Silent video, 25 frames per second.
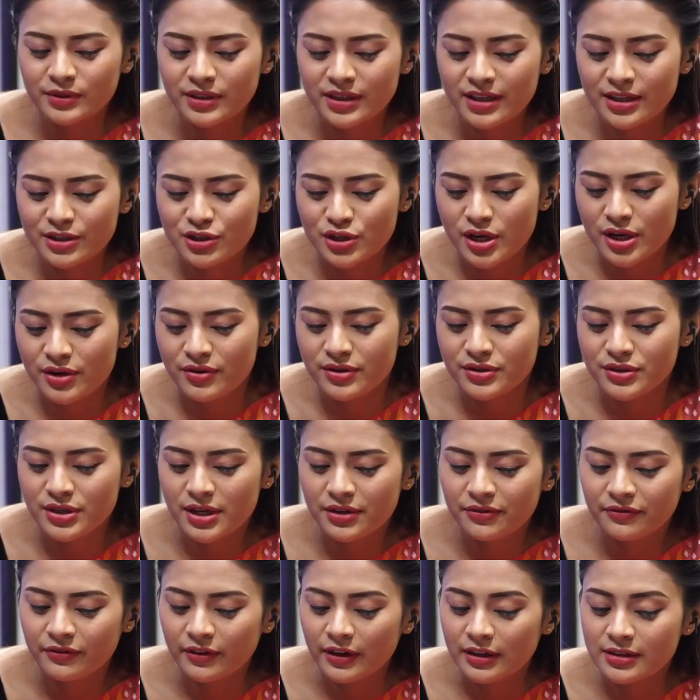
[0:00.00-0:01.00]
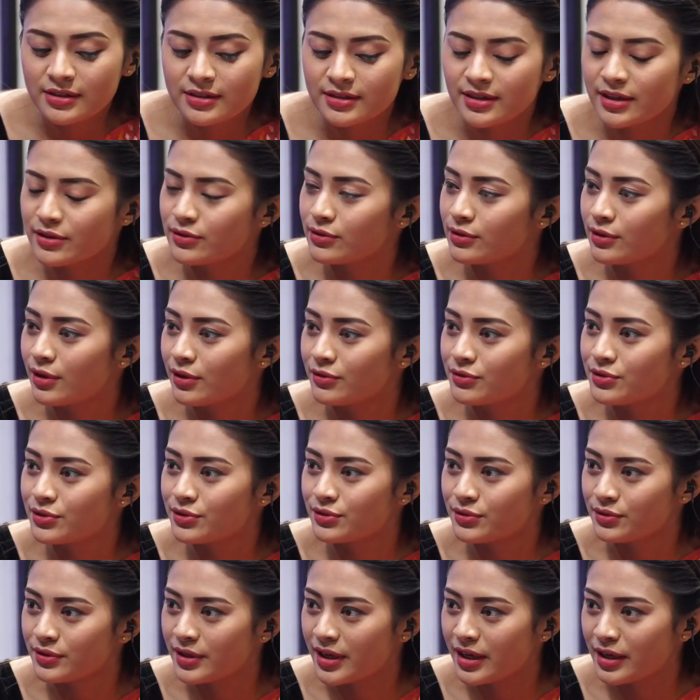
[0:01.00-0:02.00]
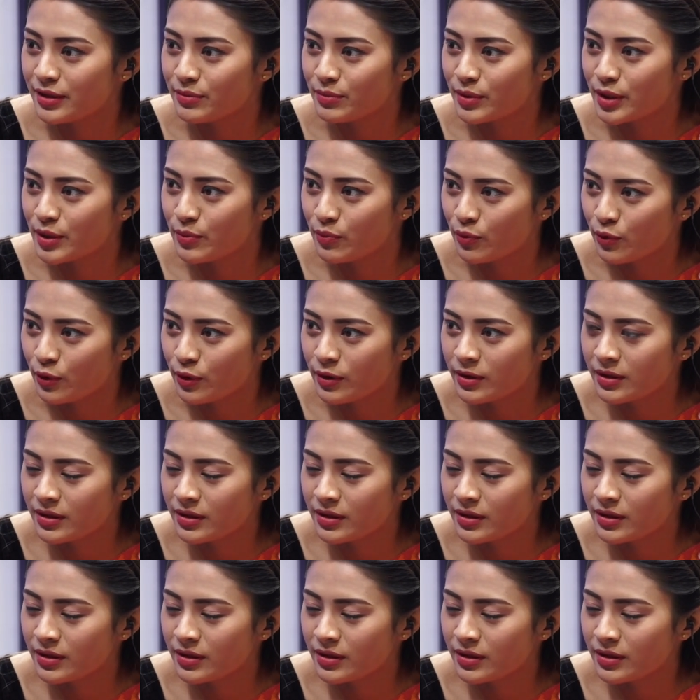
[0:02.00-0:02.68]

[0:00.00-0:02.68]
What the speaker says: the Cherry Jet funds that you launched today in Manipur.